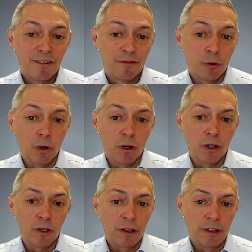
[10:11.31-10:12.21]

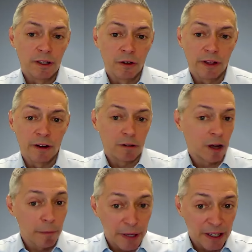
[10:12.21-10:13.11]
for, you know, their
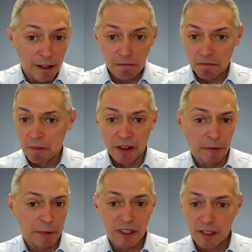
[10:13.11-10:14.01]
company,
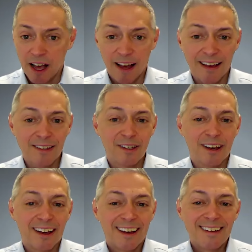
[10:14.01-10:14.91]
whether it be size,